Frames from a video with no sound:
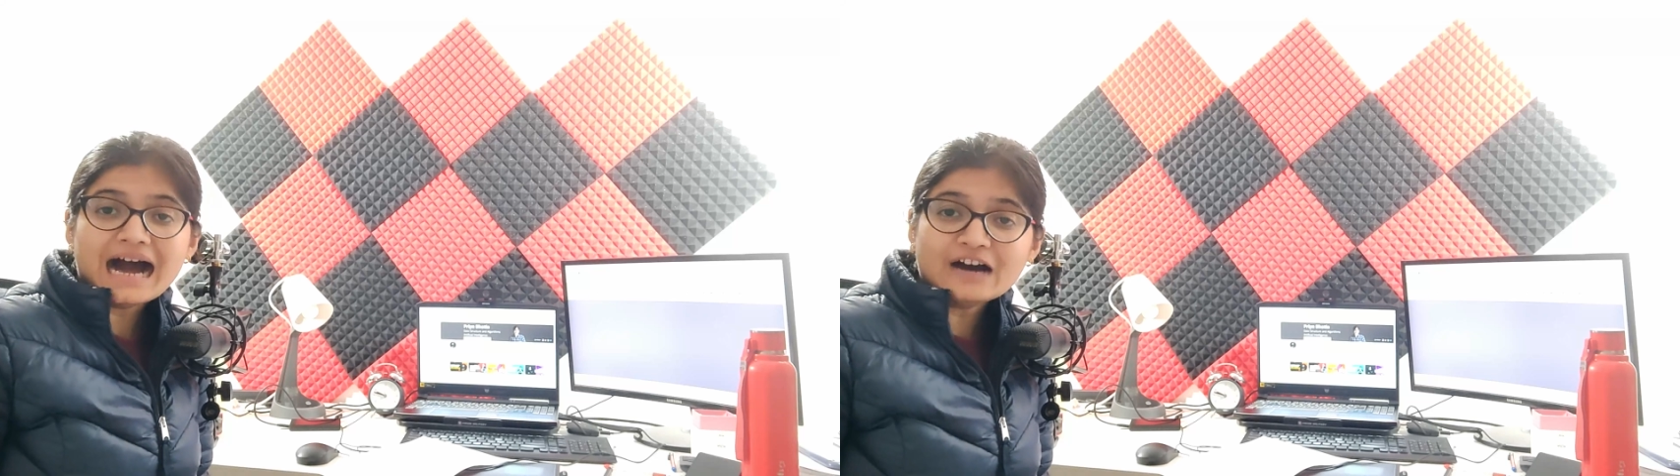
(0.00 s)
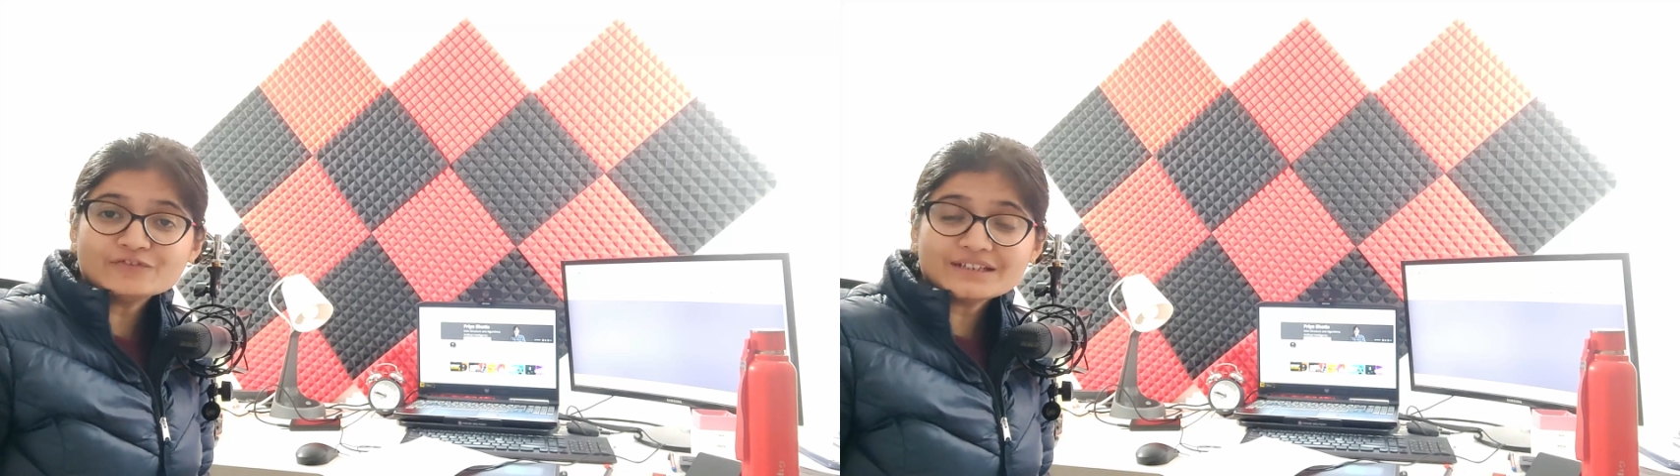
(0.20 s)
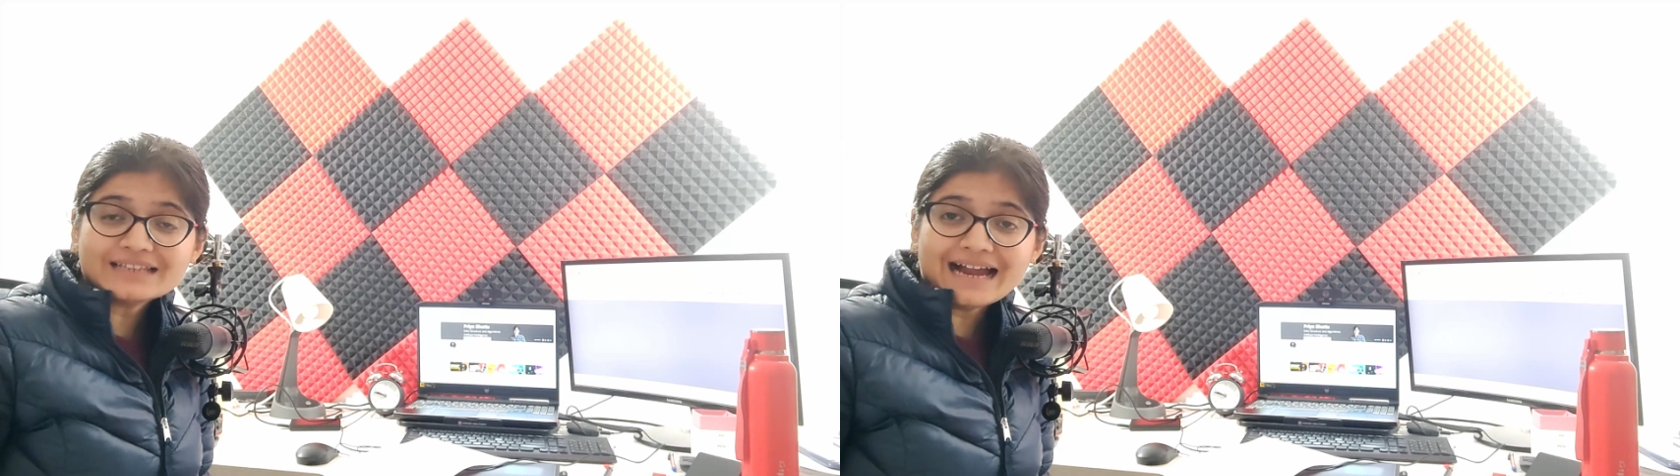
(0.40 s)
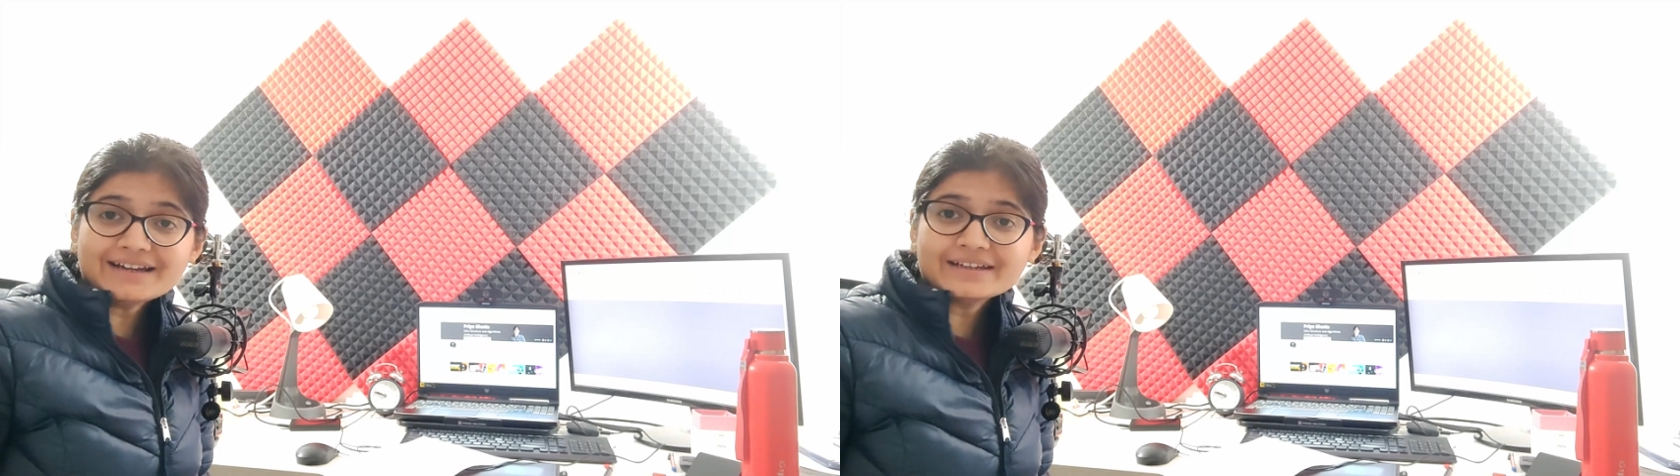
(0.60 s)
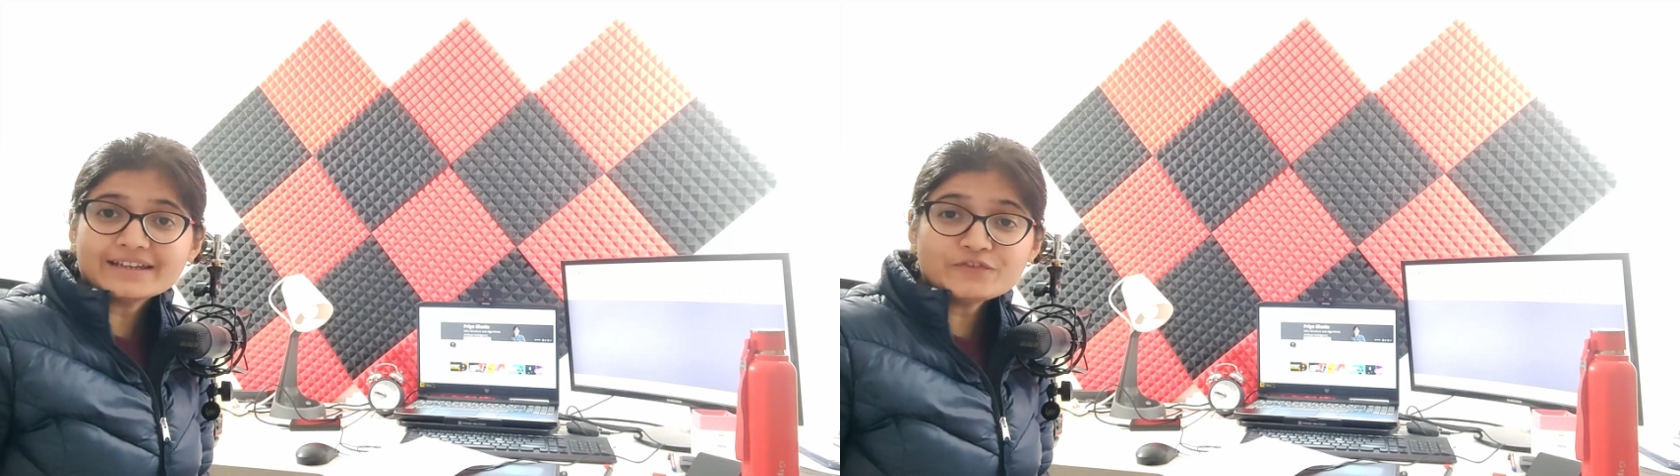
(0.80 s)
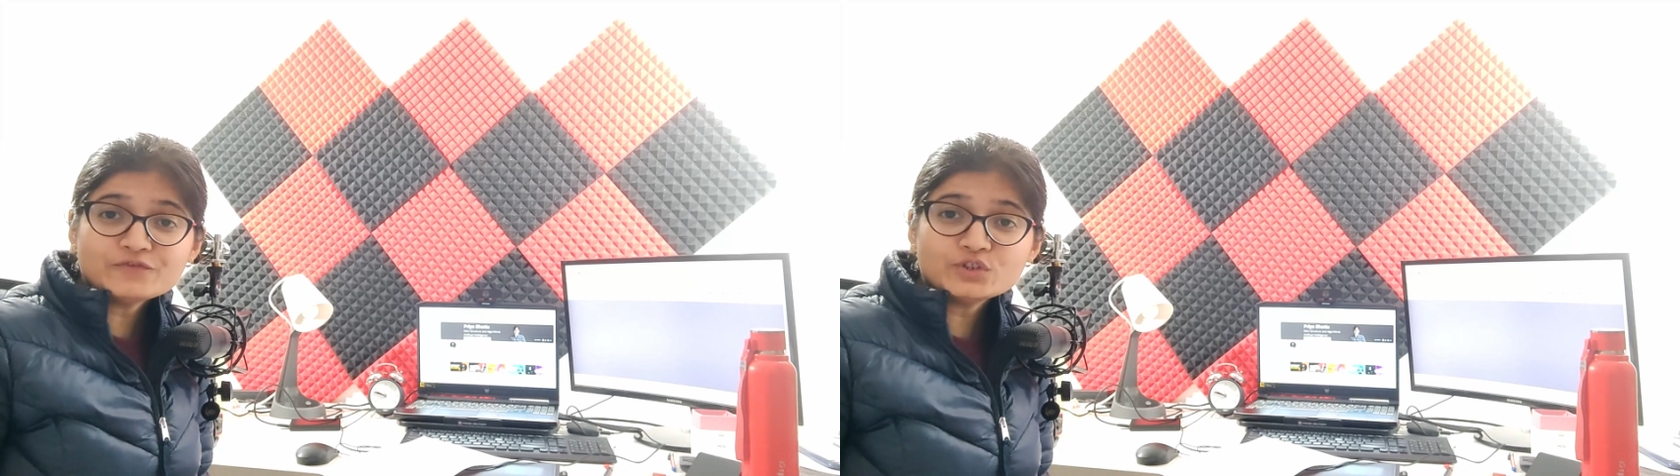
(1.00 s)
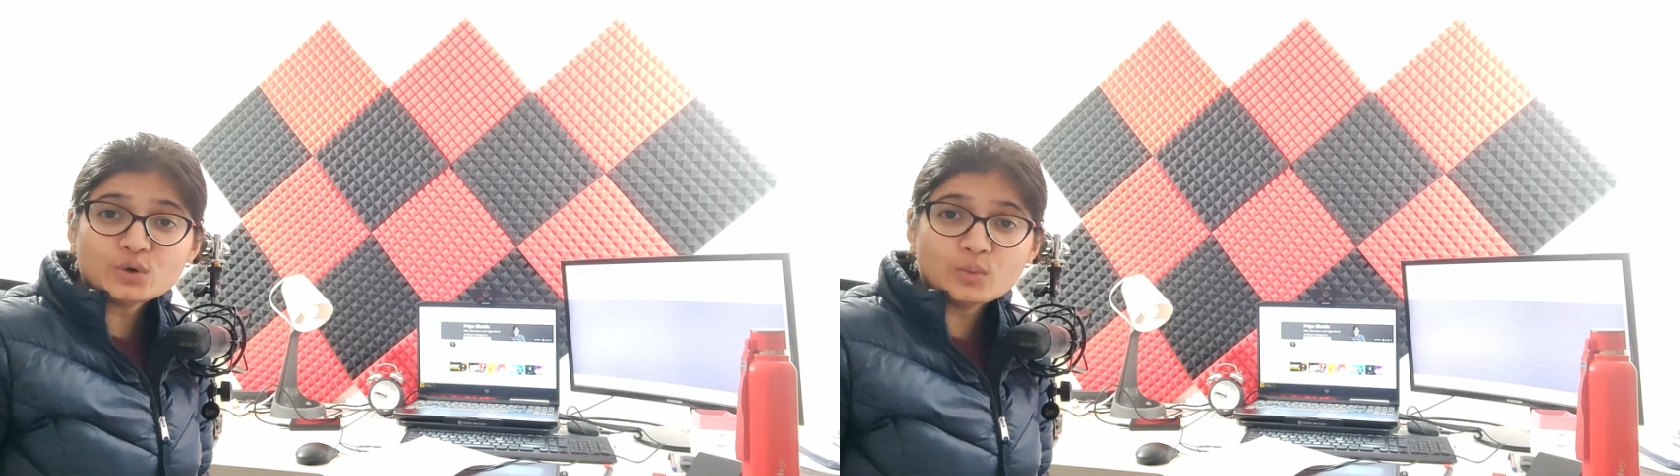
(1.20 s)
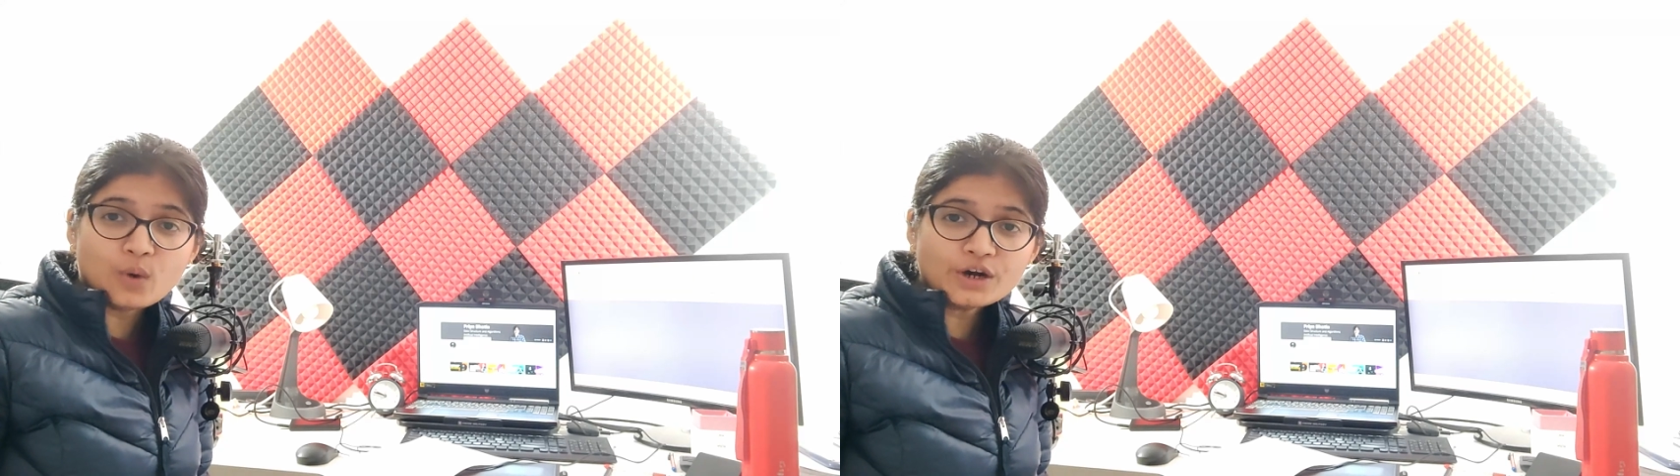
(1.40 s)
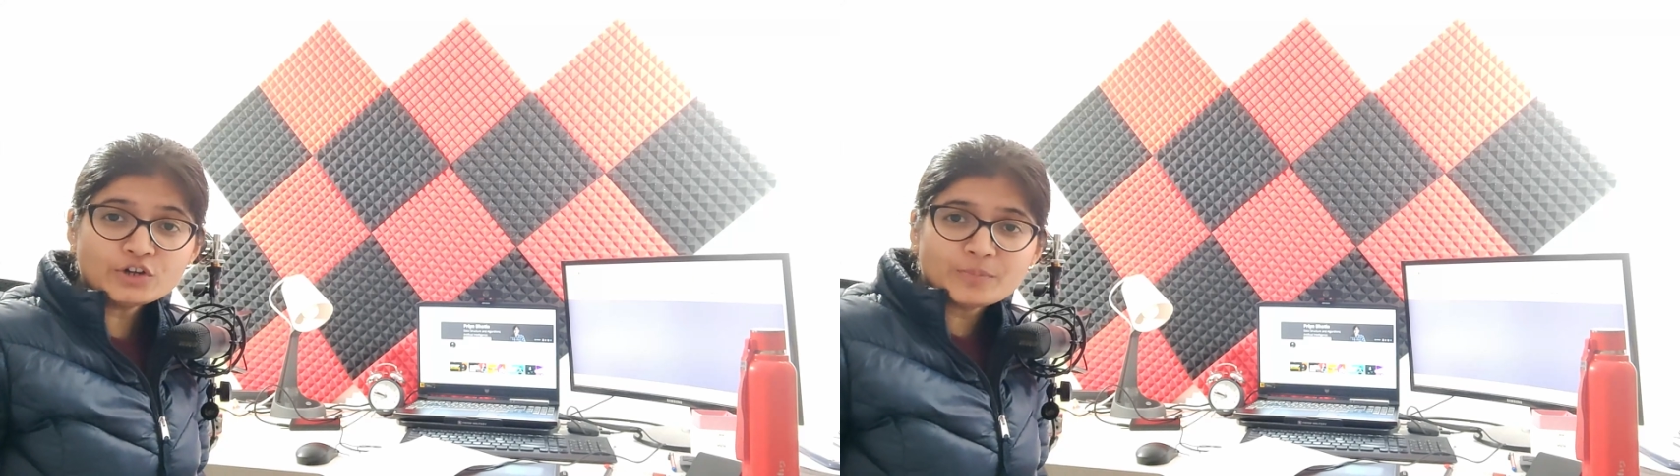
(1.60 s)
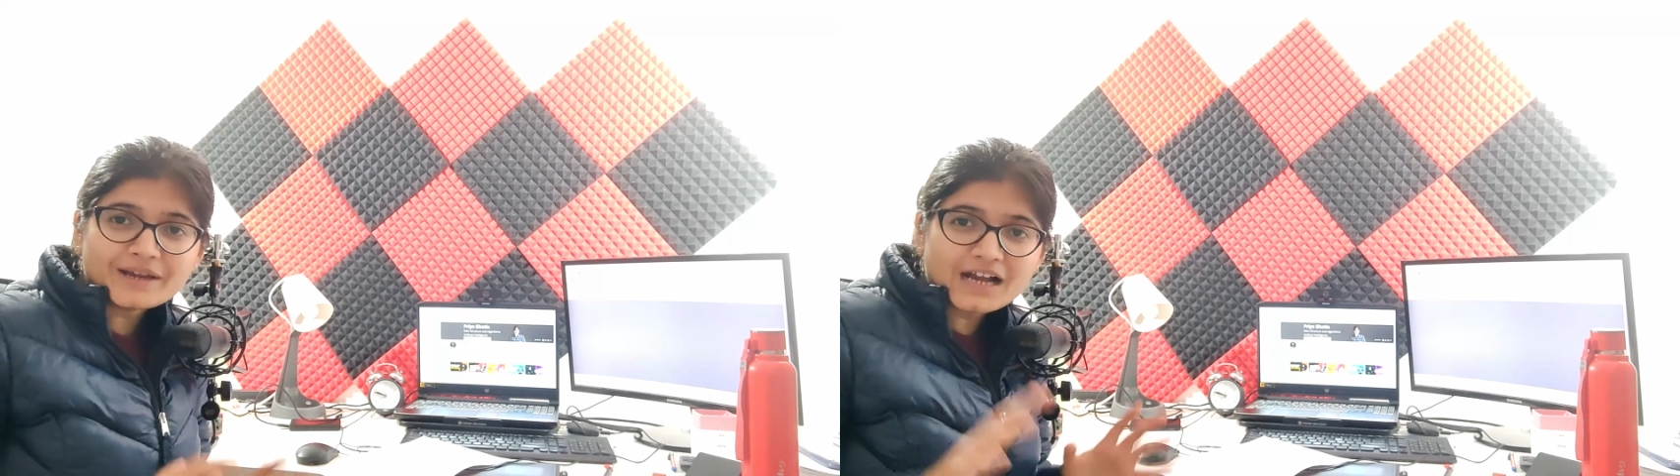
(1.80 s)
After that, if you
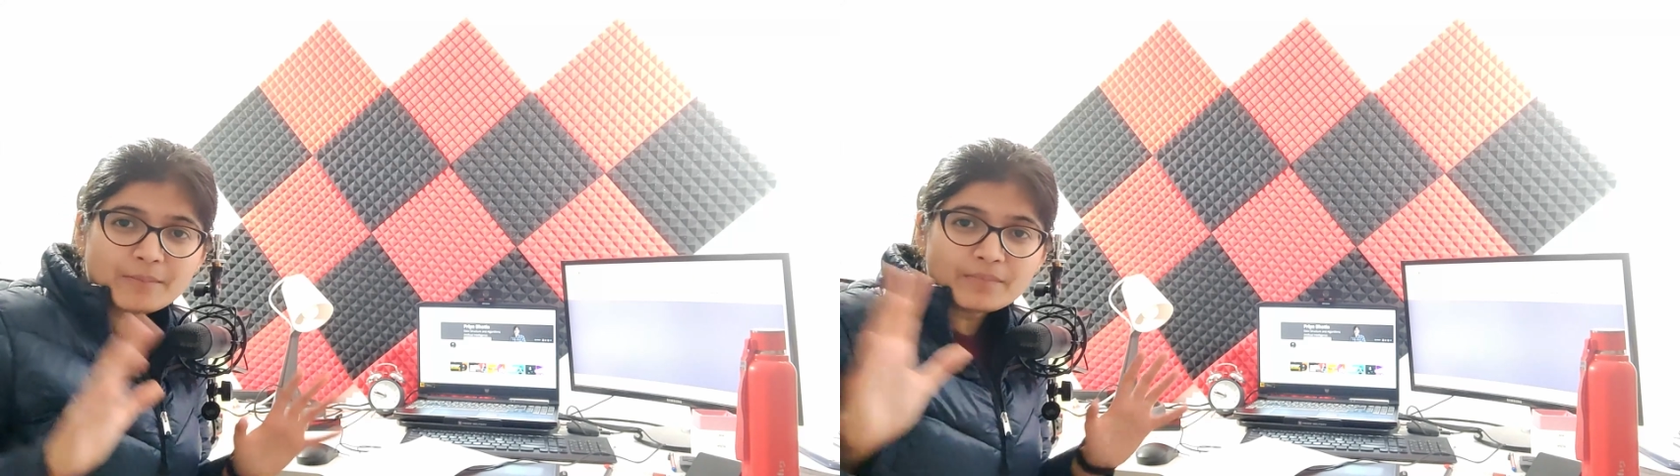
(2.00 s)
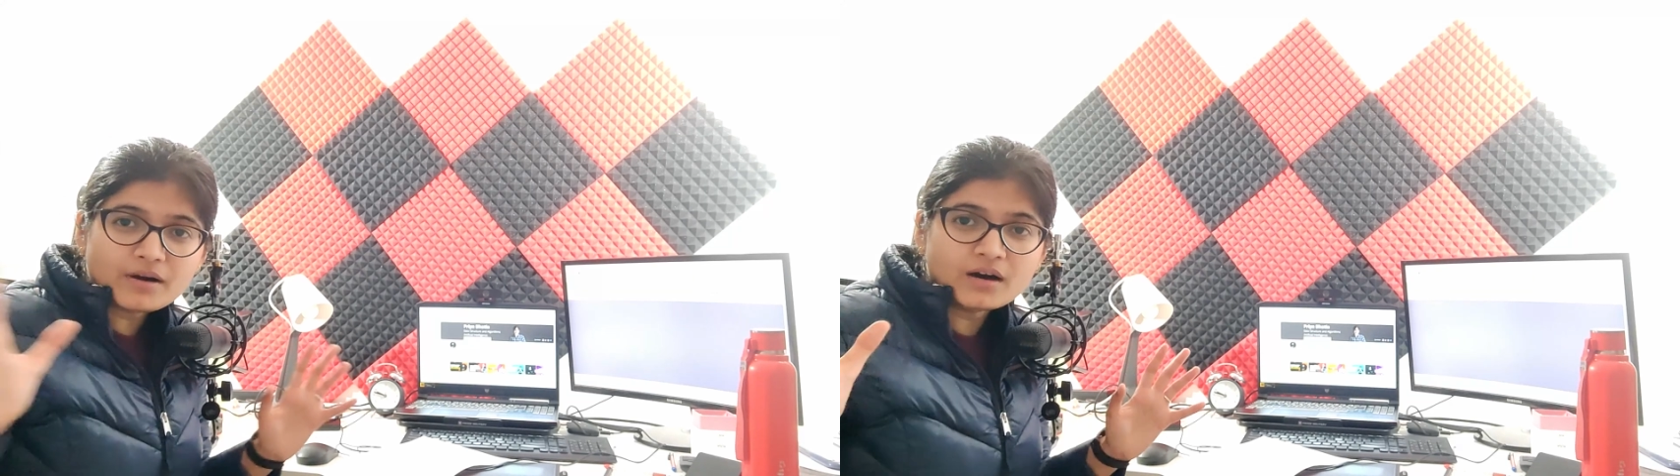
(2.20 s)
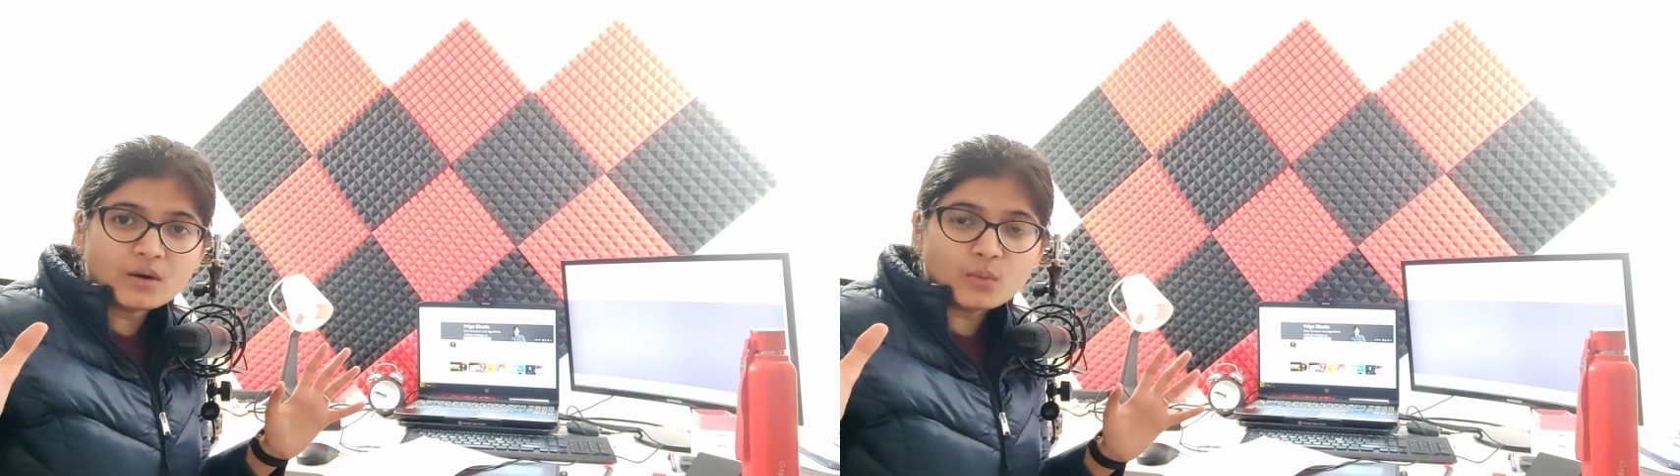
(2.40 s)
want to become a